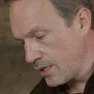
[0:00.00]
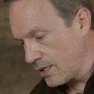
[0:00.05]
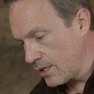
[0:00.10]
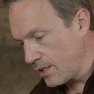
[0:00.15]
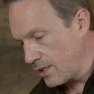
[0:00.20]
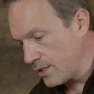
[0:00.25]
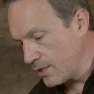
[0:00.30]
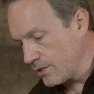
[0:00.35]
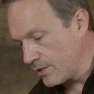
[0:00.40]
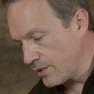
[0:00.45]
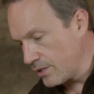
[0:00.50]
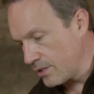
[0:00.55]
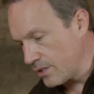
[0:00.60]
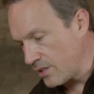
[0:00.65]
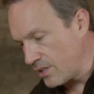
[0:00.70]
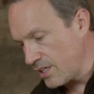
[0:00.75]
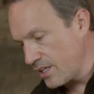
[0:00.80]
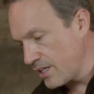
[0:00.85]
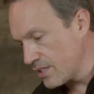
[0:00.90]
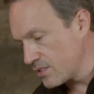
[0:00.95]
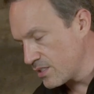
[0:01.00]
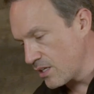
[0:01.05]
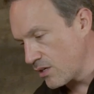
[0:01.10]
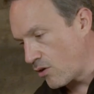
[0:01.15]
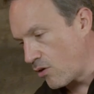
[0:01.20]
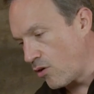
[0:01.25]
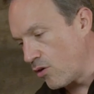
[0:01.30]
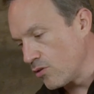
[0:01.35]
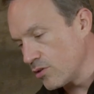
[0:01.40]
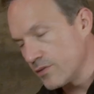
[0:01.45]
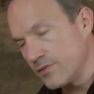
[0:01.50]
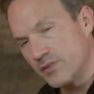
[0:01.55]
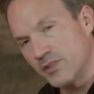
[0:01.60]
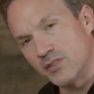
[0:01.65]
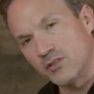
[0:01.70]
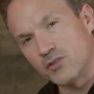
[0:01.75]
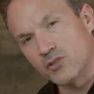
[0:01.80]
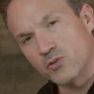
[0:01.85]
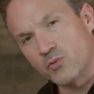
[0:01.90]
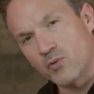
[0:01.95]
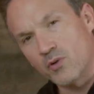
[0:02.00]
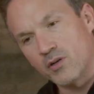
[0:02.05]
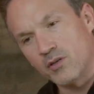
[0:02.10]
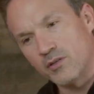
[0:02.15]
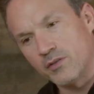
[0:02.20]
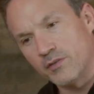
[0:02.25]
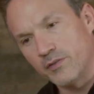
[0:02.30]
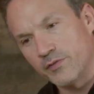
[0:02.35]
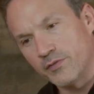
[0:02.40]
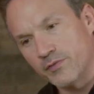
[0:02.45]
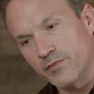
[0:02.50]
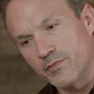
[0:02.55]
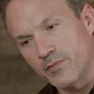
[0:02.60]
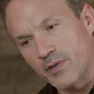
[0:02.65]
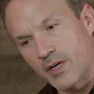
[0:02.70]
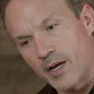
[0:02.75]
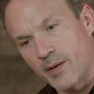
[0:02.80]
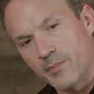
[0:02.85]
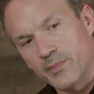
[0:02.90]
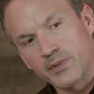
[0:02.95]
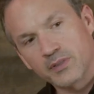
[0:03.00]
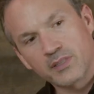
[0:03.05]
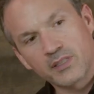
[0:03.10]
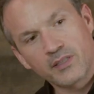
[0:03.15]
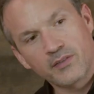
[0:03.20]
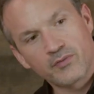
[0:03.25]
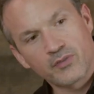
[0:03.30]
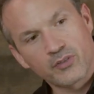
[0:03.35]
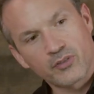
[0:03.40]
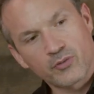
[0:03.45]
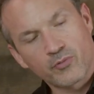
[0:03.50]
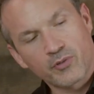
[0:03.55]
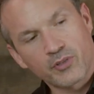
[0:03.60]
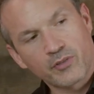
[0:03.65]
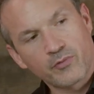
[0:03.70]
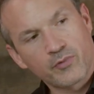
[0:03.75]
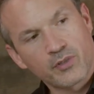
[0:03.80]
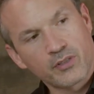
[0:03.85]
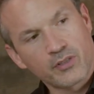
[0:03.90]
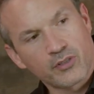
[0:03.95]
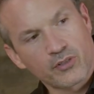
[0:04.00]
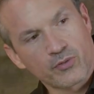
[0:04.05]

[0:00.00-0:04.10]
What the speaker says: The thing is that all of the 12, I believe the 21, the